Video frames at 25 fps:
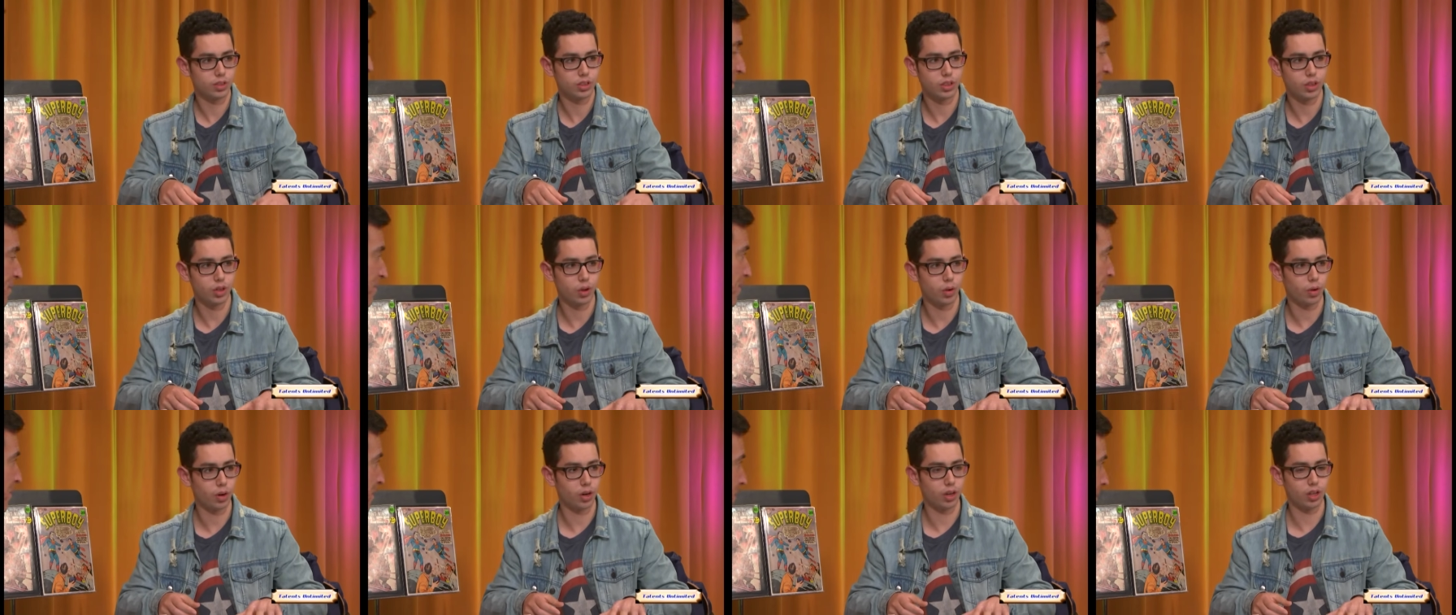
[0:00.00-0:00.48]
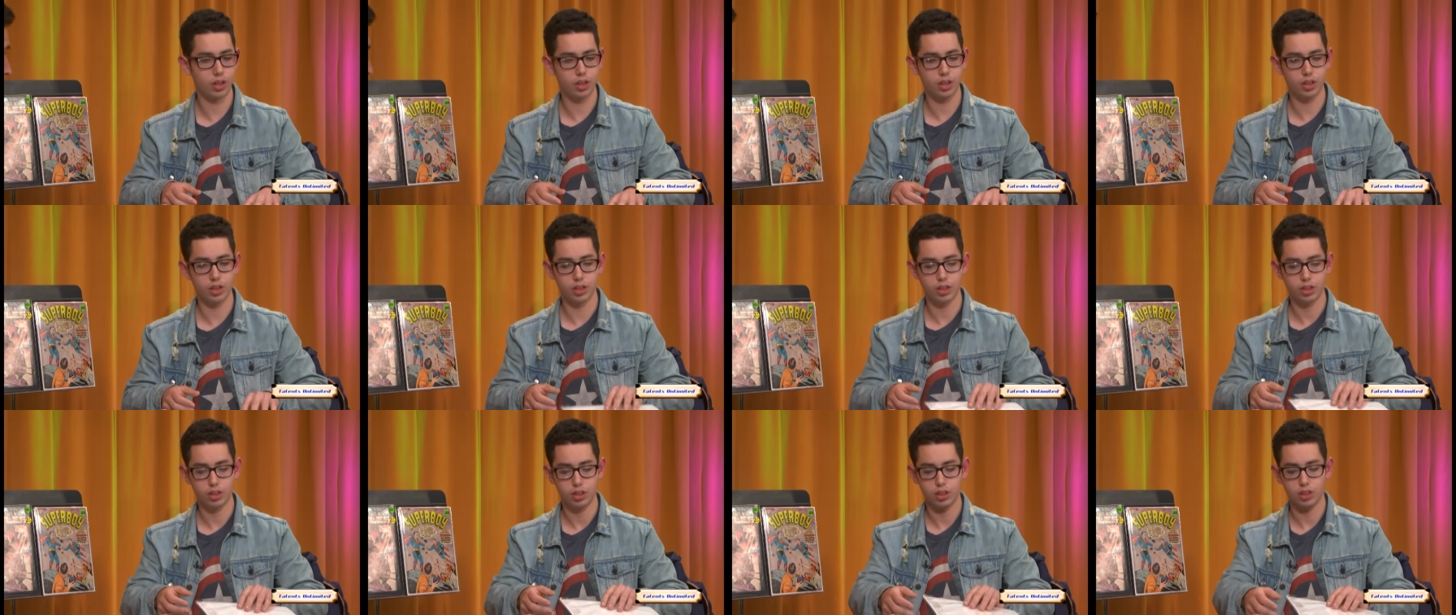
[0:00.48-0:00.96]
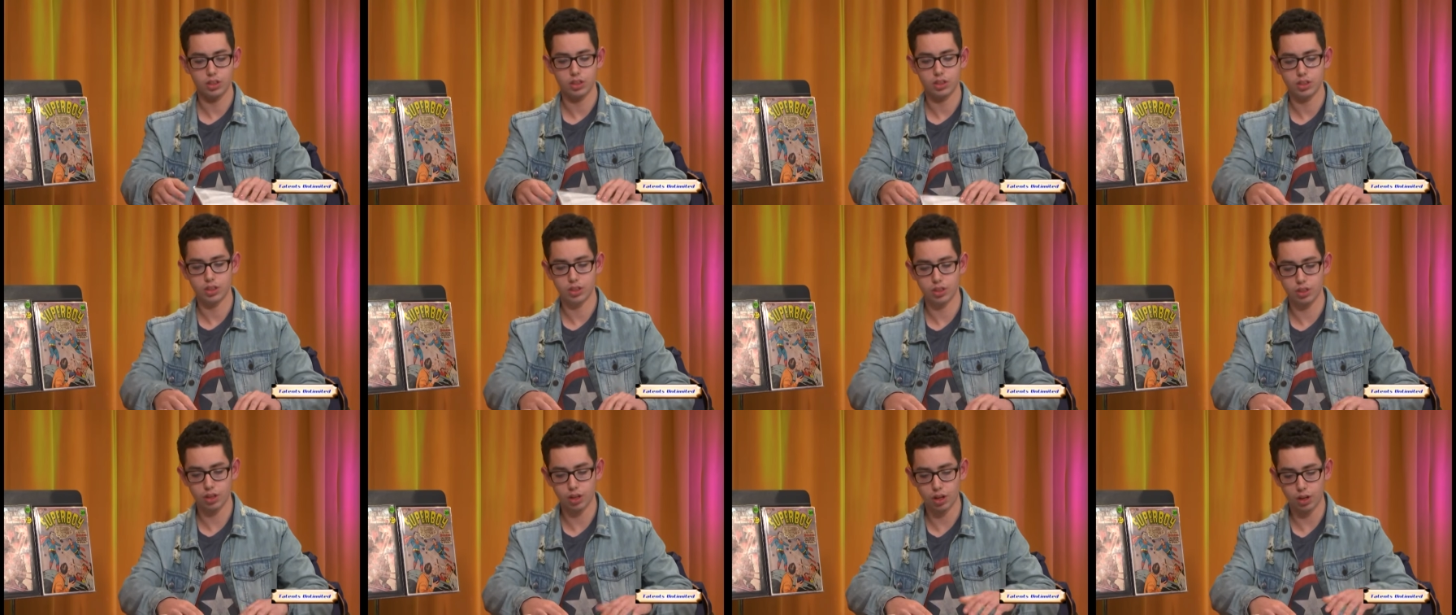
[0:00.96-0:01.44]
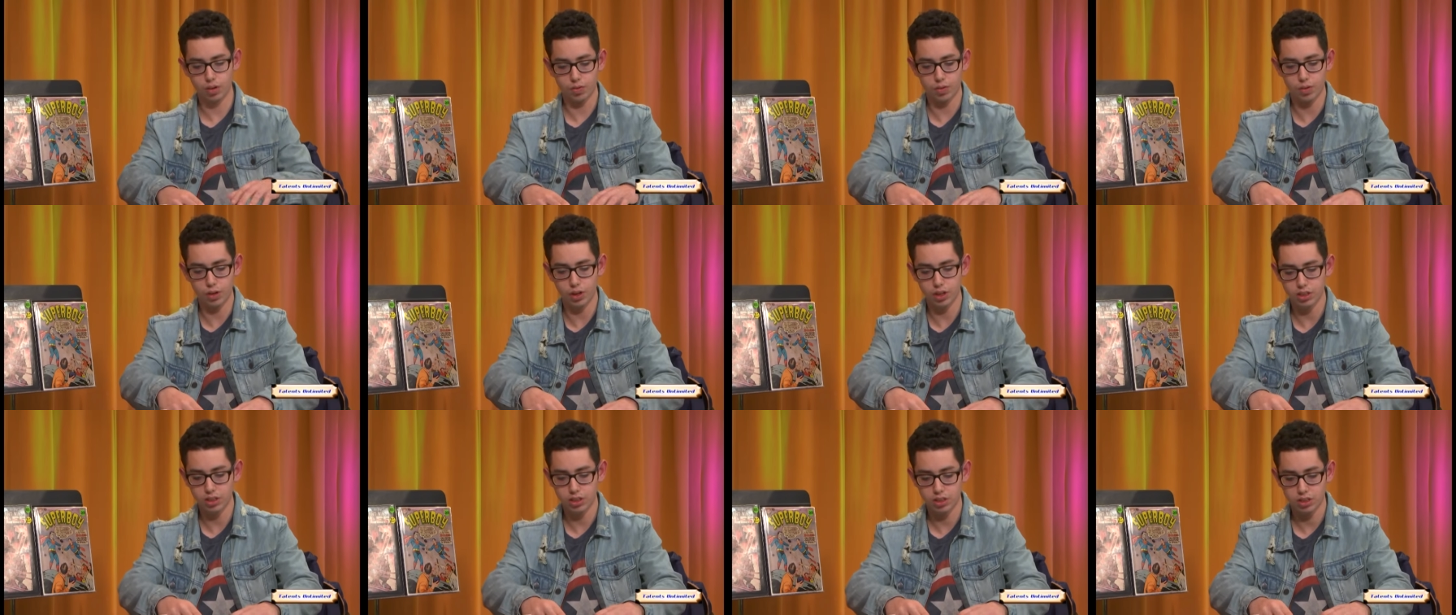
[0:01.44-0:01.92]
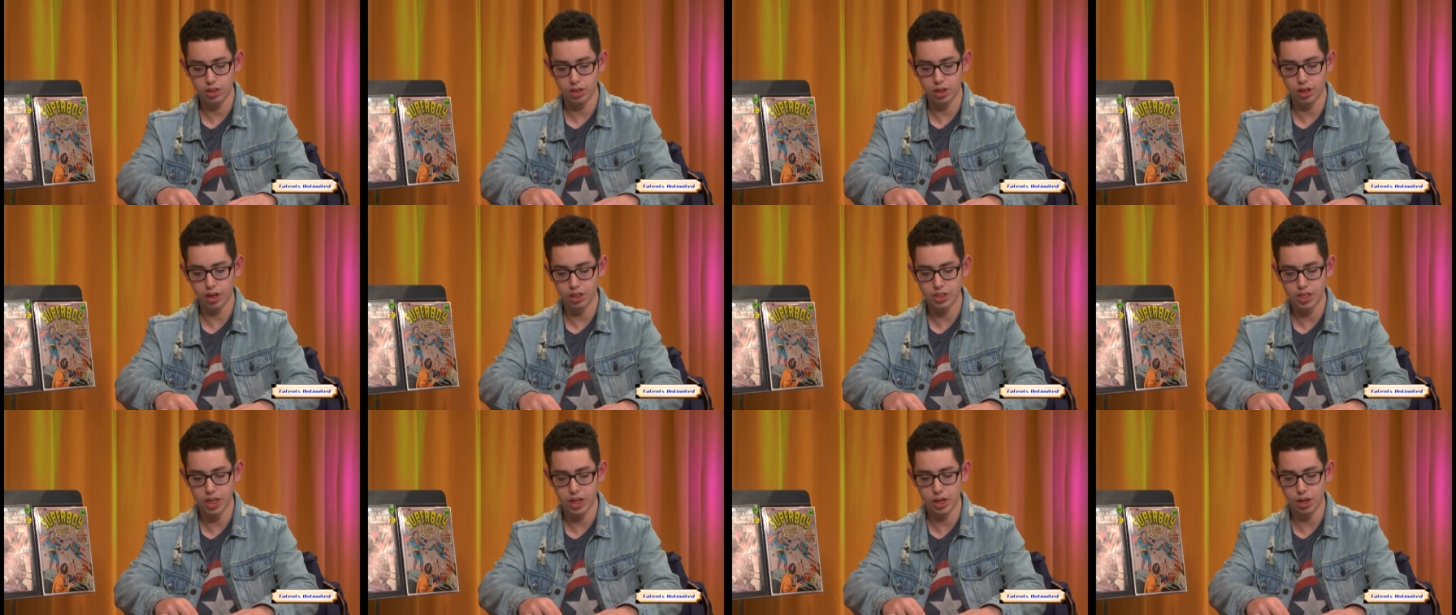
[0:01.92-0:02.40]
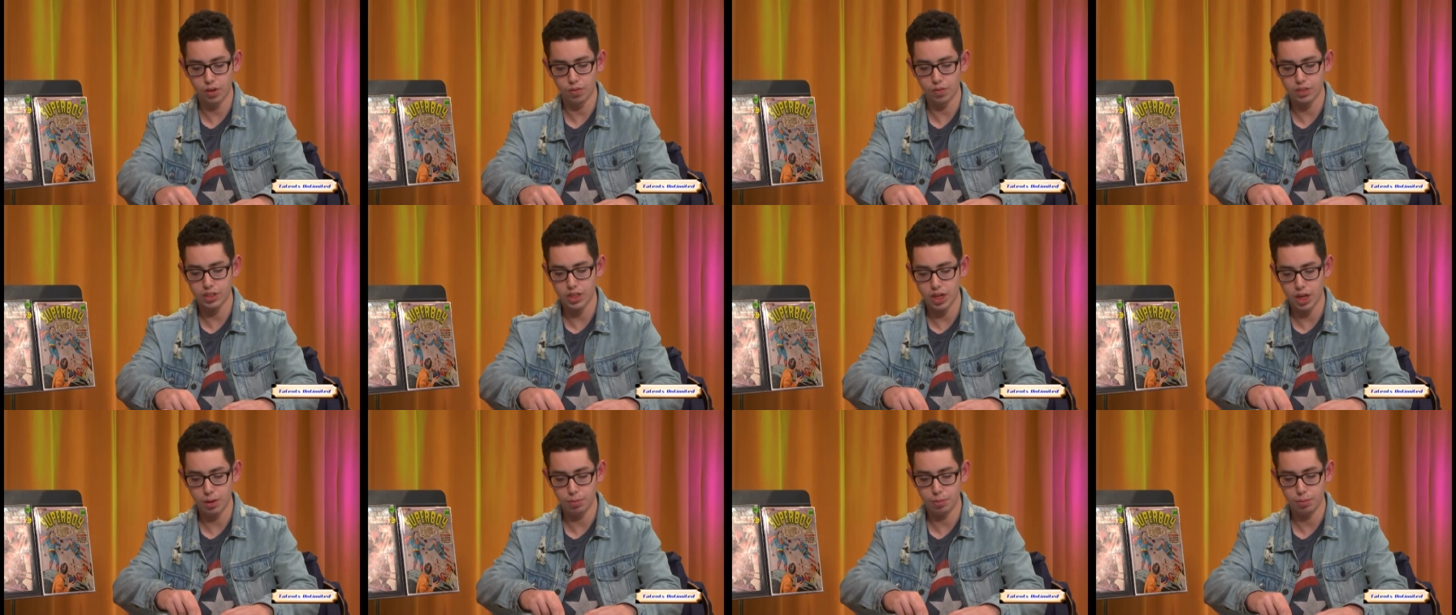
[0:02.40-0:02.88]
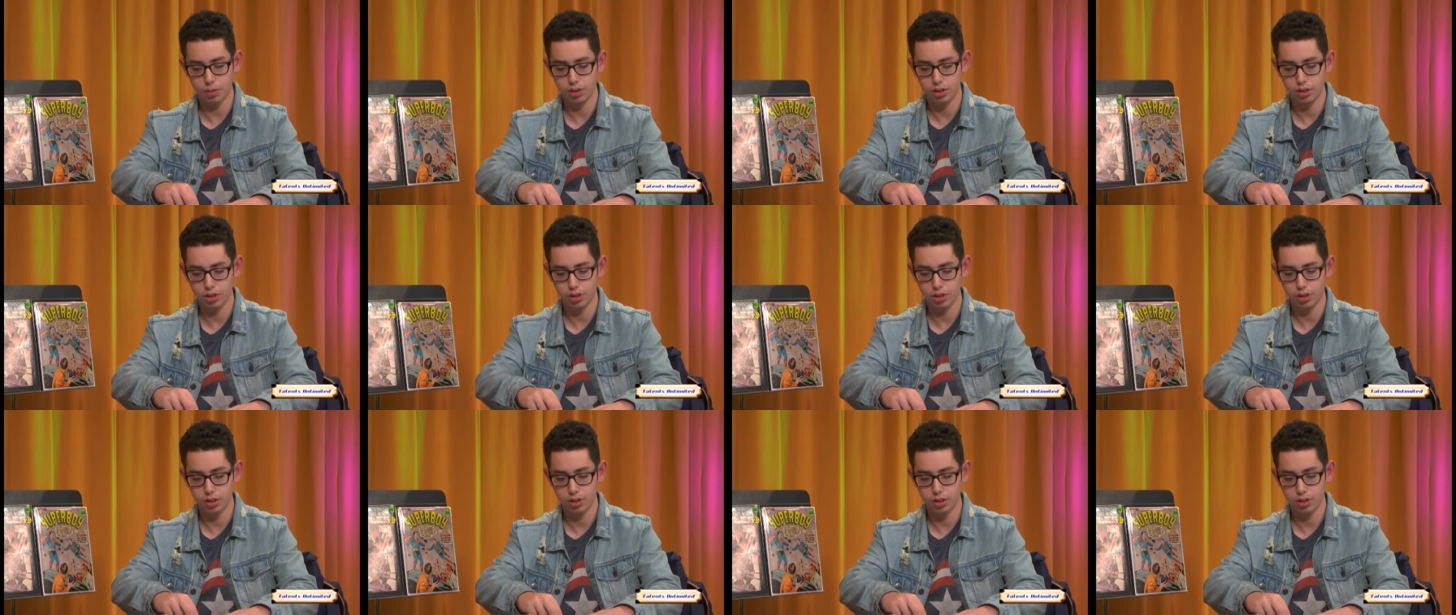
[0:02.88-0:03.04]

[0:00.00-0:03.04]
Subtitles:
So you got to first take off the tape.